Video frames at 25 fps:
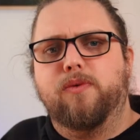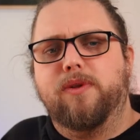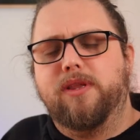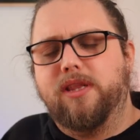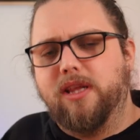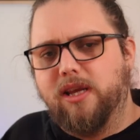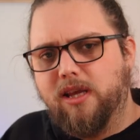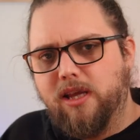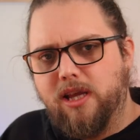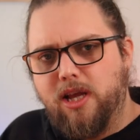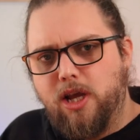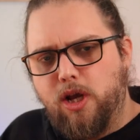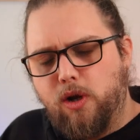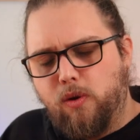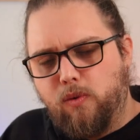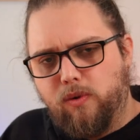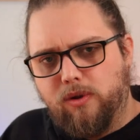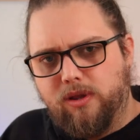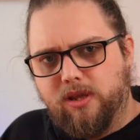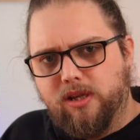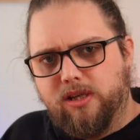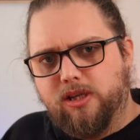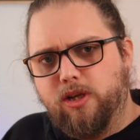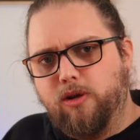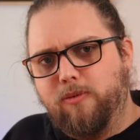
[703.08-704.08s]
with the
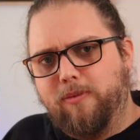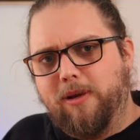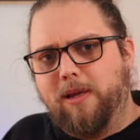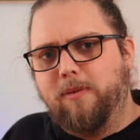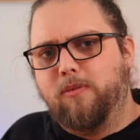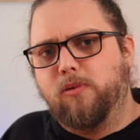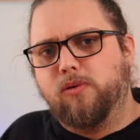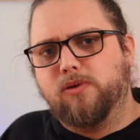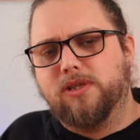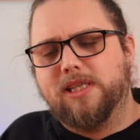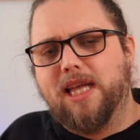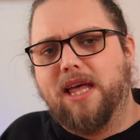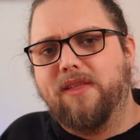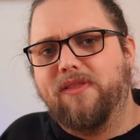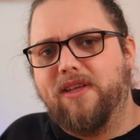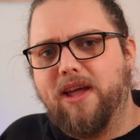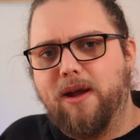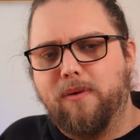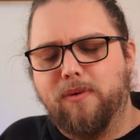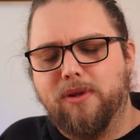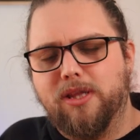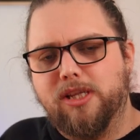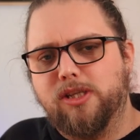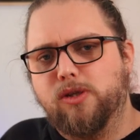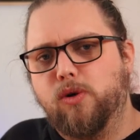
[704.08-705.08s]
with the two people sat
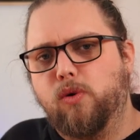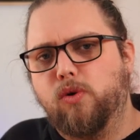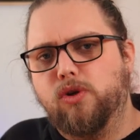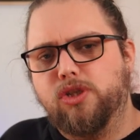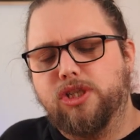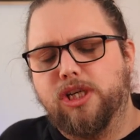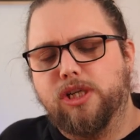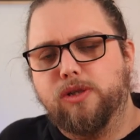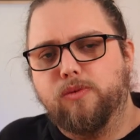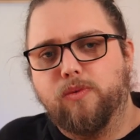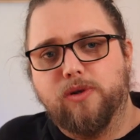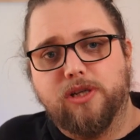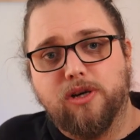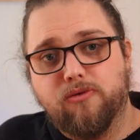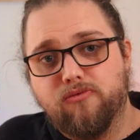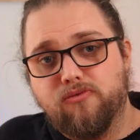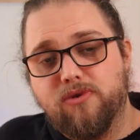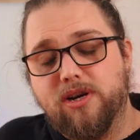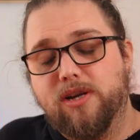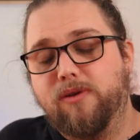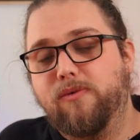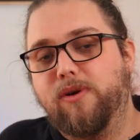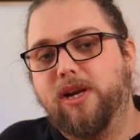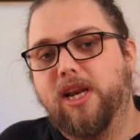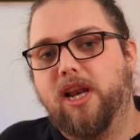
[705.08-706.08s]
there with the torches, which I
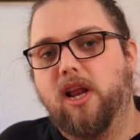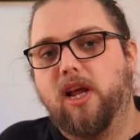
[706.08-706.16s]
really really